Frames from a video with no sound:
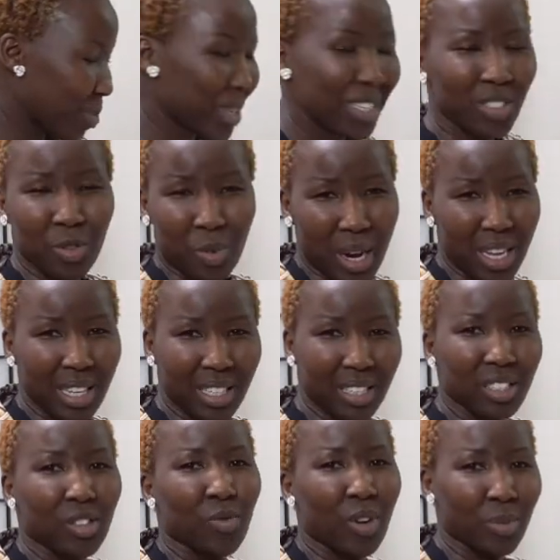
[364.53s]
piece right
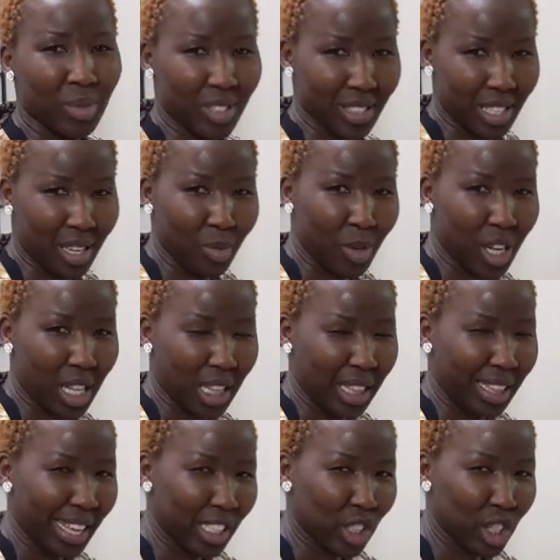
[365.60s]
here is from the same
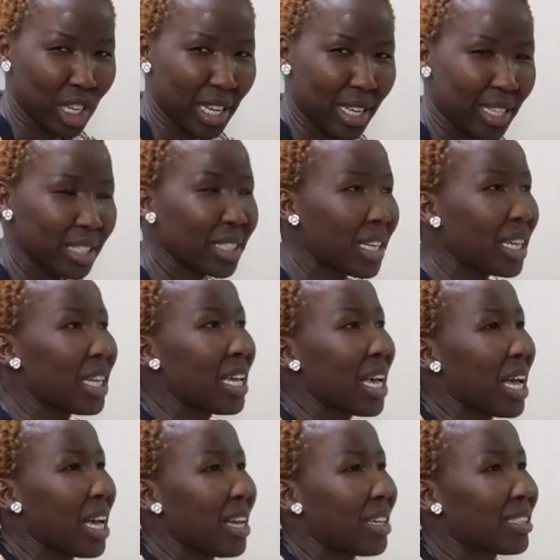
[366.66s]
collection
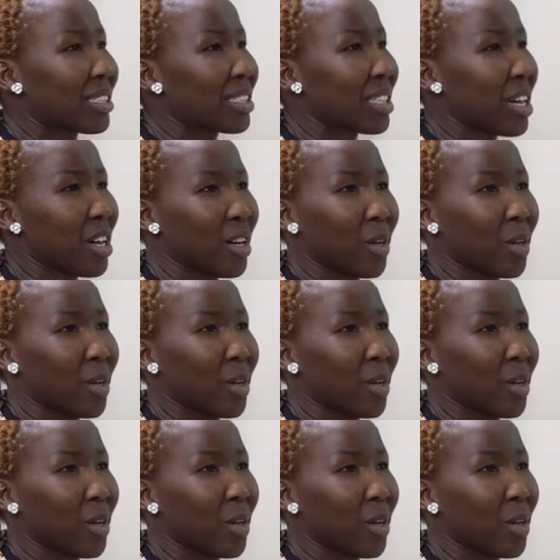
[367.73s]
as